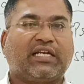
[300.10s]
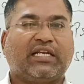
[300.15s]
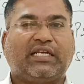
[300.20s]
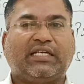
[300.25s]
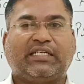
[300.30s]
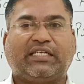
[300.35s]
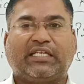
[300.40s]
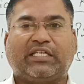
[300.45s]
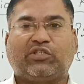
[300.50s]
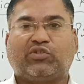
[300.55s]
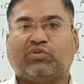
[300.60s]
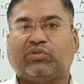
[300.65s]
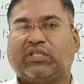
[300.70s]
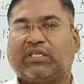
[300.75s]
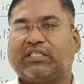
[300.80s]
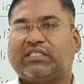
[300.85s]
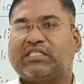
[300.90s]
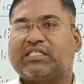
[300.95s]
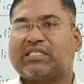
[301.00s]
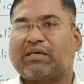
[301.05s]
related to
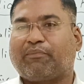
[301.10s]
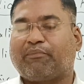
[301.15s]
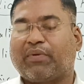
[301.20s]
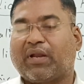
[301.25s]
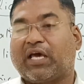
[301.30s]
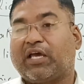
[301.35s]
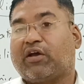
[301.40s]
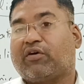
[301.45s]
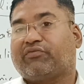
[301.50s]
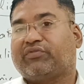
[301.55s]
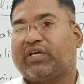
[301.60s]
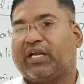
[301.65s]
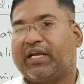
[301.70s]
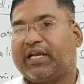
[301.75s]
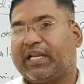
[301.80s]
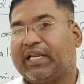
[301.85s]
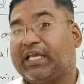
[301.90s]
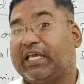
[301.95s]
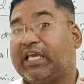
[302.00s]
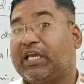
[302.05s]
the supply of the
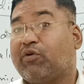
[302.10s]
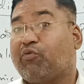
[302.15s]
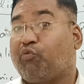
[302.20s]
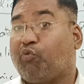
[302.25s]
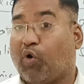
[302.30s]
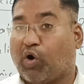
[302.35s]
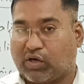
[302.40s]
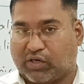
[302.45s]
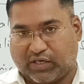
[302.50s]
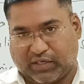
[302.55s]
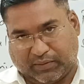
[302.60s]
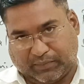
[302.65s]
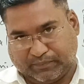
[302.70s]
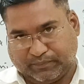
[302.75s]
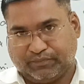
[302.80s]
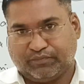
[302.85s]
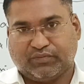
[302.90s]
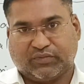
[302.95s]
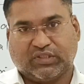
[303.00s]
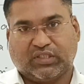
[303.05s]
drinking water.
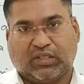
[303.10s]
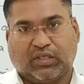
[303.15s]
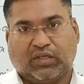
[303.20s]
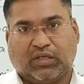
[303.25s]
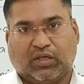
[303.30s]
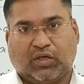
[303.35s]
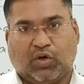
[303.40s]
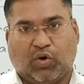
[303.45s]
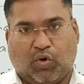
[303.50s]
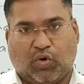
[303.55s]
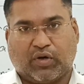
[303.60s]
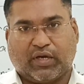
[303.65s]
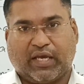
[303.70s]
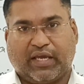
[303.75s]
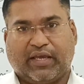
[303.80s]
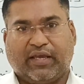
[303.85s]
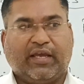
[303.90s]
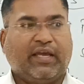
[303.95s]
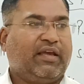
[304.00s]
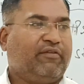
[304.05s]

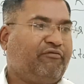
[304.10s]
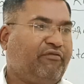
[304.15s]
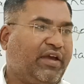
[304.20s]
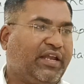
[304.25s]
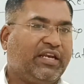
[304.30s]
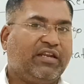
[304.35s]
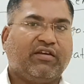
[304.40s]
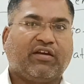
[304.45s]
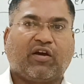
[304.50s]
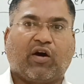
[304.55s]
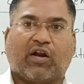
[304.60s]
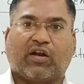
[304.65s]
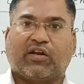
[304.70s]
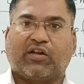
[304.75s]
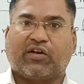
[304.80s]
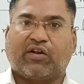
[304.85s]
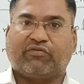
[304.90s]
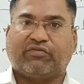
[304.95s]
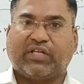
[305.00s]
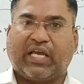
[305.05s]
Okay, any
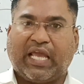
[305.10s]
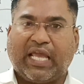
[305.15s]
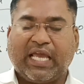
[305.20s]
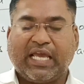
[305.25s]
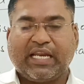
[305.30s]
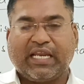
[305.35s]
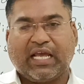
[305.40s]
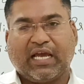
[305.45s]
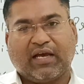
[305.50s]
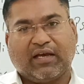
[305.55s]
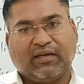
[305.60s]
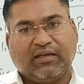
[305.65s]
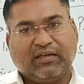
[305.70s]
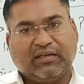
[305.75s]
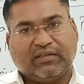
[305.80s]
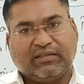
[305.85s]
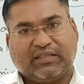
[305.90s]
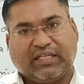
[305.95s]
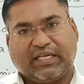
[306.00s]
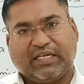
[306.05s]
corner of the area
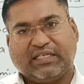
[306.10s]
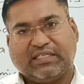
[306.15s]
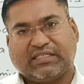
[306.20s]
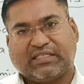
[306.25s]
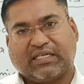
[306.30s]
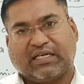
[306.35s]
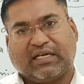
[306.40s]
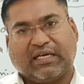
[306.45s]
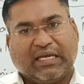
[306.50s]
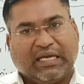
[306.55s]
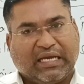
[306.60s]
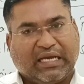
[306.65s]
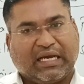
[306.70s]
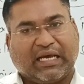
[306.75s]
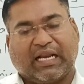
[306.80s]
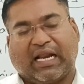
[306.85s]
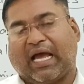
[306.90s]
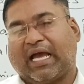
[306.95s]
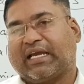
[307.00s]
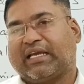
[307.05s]
there is a
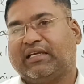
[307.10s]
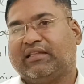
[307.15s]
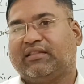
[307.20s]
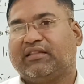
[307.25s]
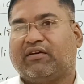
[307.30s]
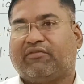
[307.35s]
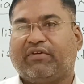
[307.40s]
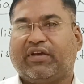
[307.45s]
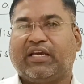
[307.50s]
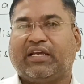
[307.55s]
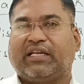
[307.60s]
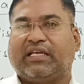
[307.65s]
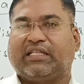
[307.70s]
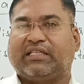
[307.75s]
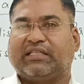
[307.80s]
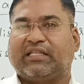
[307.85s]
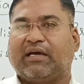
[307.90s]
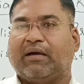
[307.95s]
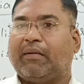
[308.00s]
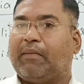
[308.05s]
crack in the where
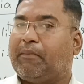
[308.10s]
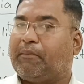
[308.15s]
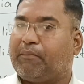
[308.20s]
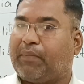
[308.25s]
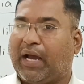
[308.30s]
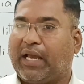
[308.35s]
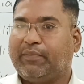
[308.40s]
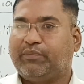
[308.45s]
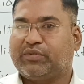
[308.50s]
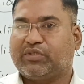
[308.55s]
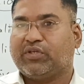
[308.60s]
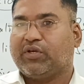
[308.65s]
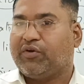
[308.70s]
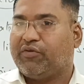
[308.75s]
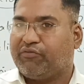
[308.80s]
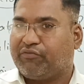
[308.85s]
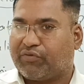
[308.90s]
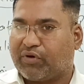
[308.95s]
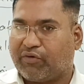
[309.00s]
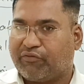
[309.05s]
in the
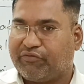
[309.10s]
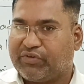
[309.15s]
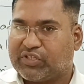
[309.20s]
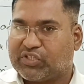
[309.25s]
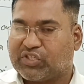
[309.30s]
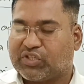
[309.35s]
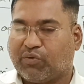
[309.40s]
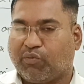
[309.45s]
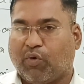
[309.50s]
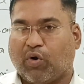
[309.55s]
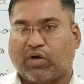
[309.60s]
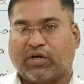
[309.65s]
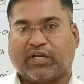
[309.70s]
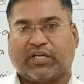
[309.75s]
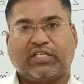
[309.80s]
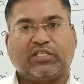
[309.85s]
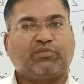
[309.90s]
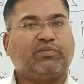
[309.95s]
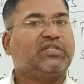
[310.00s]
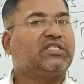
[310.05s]
pipes from which the
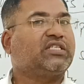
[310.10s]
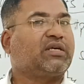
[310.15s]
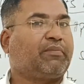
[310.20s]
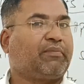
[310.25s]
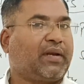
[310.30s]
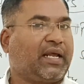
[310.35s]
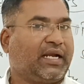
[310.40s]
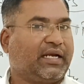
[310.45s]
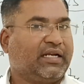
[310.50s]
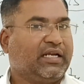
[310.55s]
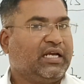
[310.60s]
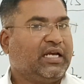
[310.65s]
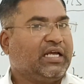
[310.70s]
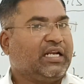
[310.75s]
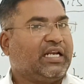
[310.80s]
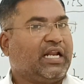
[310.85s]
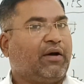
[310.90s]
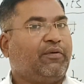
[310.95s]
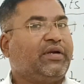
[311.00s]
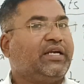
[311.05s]
water is being supplied.
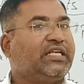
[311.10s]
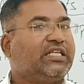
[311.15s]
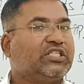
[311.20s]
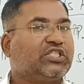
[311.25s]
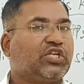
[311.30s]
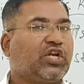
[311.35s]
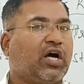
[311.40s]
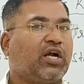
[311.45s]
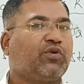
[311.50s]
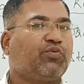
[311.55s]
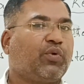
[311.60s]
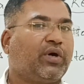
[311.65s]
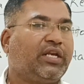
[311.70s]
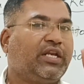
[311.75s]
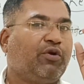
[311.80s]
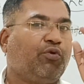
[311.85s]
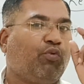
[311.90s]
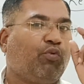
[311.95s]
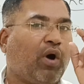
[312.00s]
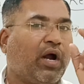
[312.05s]
Now it is not
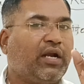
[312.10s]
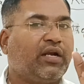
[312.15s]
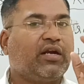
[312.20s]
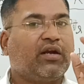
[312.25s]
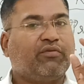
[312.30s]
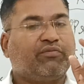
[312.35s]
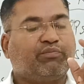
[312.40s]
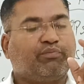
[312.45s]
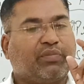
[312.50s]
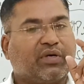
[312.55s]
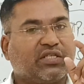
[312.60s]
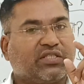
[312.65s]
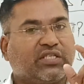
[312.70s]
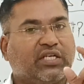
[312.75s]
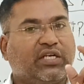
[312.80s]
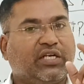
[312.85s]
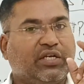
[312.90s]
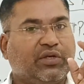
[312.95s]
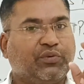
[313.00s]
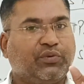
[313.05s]
only one
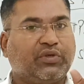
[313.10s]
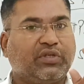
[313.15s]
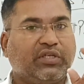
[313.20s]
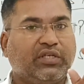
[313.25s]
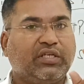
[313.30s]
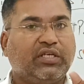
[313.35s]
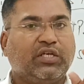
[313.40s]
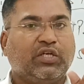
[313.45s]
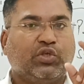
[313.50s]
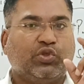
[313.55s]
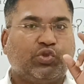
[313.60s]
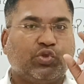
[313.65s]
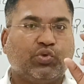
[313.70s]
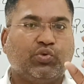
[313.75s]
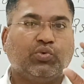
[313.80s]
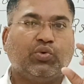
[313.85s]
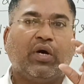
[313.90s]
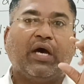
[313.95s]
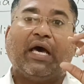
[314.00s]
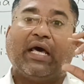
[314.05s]
person duty
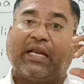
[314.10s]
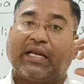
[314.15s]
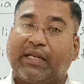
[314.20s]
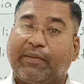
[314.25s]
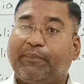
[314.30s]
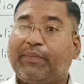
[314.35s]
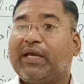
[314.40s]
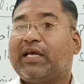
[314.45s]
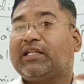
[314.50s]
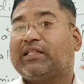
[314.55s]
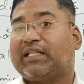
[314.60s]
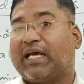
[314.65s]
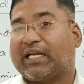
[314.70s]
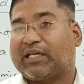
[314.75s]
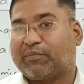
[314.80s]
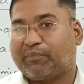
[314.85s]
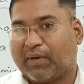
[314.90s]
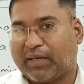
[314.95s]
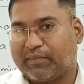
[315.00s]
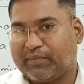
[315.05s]
to repair
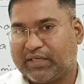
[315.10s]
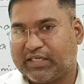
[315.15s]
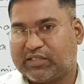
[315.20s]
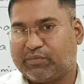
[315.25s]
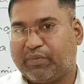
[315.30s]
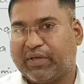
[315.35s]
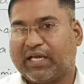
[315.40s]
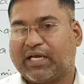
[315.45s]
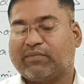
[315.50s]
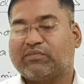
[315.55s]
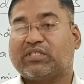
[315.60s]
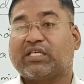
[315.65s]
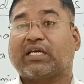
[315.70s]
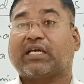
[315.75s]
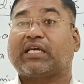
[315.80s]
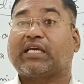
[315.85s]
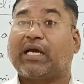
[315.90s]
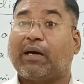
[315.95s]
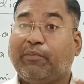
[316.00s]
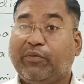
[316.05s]
that pipe. It becomes
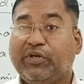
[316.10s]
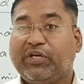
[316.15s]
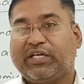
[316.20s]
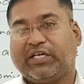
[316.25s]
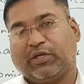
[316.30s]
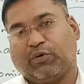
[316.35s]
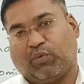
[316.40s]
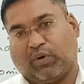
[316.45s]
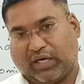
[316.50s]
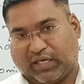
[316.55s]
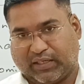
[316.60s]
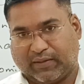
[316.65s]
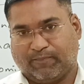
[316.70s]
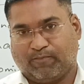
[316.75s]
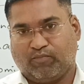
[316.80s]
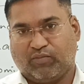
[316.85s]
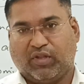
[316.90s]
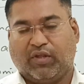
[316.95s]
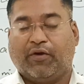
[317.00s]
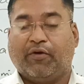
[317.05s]
a community work
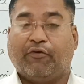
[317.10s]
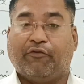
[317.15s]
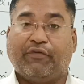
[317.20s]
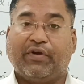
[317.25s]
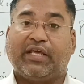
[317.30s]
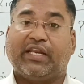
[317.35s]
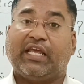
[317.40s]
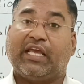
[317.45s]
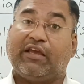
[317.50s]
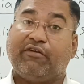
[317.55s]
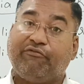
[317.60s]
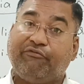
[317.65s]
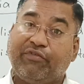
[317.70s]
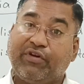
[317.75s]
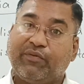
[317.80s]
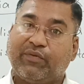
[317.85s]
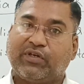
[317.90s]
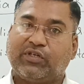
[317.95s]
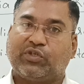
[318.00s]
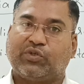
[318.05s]
where
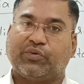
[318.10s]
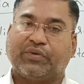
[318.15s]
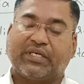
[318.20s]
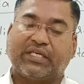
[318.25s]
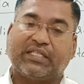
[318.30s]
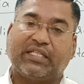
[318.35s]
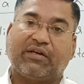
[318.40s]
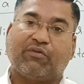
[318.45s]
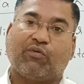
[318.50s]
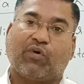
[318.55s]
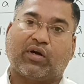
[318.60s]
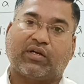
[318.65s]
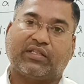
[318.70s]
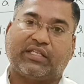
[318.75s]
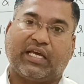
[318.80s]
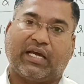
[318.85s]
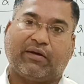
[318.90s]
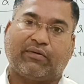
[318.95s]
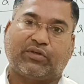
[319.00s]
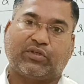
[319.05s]
everyone together, what
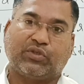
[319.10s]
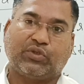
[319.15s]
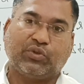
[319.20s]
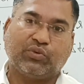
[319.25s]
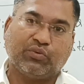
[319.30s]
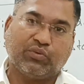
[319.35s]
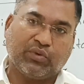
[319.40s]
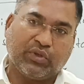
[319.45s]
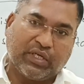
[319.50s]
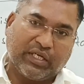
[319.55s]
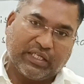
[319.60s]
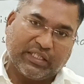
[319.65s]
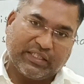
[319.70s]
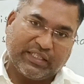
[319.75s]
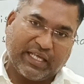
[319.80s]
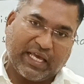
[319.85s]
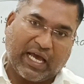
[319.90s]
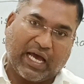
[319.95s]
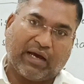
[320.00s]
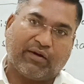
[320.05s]
they have to do,
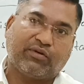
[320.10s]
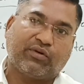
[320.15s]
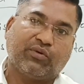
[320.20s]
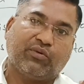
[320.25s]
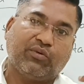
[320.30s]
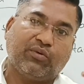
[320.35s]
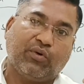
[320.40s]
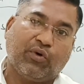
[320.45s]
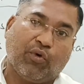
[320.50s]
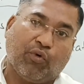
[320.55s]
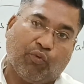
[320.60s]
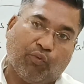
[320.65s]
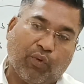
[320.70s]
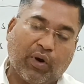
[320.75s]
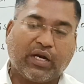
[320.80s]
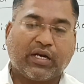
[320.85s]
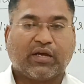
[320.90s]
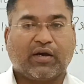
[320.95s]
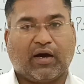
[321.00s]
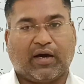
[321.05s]
they have to
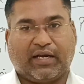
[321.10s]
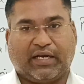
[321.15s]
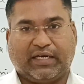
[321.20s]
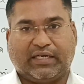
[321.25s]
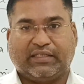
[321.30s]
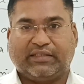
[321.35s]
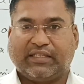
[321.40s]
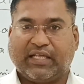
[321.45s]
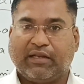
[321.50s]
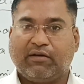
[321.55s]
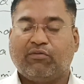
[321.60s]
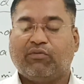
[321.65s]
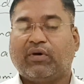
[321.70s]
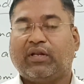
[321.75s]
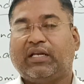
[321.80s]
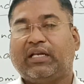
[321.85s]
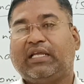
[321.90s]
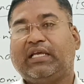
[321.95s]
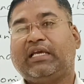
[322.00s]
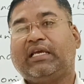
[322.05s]
work on it. Then
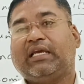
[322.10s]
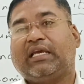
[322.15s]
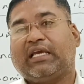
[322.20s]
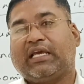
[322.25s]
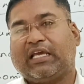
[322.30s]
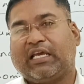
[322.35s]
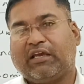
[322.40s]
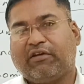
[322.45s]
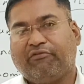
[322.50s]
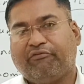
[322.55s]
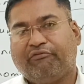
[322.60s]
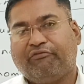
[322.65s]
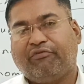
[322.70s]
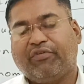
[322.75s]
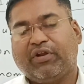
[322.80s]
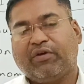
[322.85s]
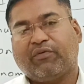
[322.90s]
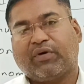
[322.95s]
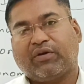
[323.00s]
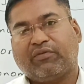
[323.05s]
only
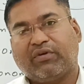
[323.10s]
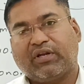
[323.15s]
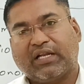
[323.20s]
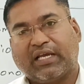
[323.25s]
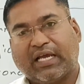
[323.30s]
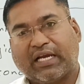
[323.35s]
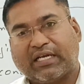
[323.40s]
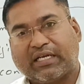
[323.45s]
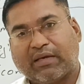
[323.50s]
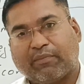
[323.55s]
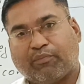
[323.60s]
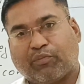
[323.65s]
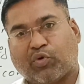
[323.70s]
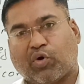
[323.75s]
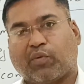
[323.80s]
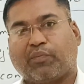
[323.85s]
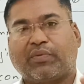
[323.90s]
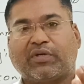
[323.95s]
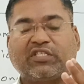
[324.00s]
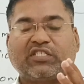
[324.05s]
everyone will get a
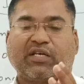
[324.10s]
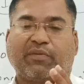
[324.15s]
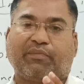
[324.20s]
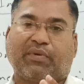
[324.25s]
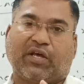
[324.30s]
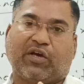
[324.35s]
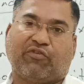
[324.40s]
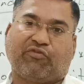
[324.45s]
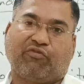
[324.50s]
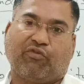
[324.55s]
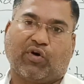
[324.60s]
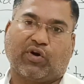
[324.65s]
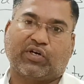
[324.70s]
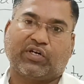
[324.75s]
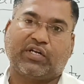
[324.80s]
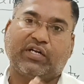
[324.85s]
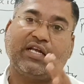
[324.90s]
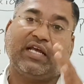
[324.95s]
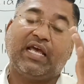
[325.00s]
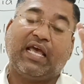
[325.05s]
proper supply of
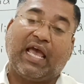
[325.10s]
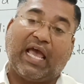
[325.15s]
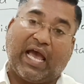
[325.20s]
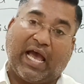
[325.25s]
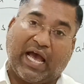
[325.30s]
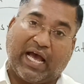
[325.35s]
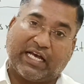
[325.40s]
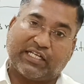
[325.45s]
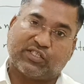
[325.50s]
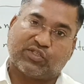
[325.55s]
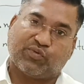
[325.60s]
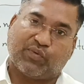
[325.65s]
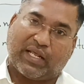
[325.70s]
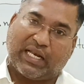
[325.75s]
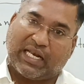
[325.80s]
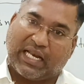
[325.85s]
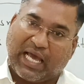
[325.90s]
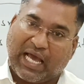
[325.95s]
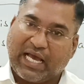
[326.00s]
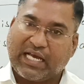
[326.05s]
water, as
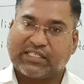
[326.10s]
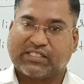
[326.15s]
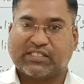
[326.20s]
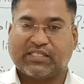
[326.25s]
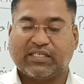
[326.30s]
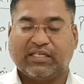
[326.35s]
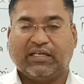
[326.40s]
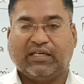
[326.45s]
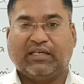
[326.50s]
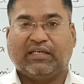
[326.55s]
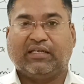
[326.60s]
well as